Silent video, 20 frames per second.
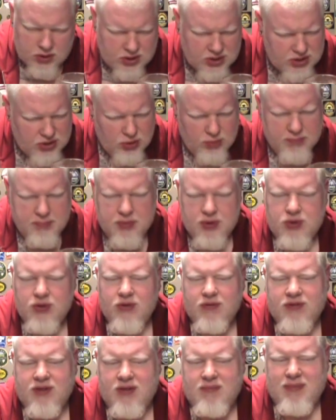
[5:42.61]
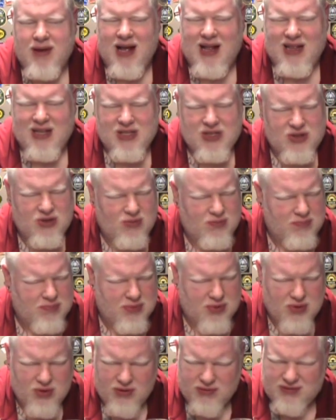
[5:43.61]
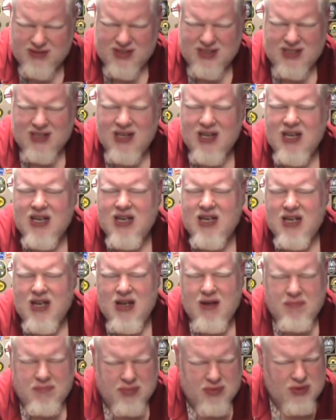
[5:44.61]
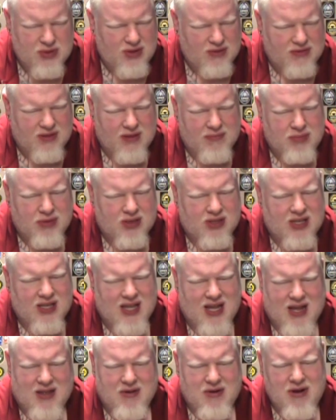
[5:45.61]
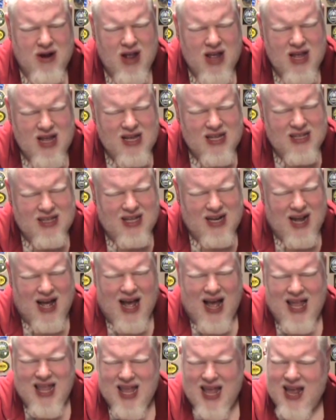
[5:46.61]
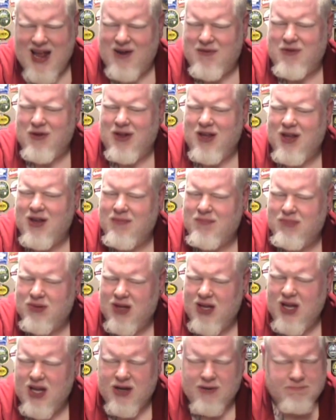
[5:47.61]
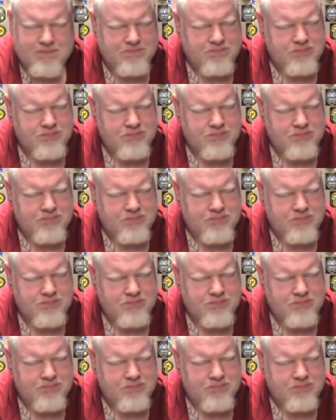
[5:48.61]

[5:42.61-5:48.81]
so beautifully balanced, so beautifully beautifully put together that I can't really complain.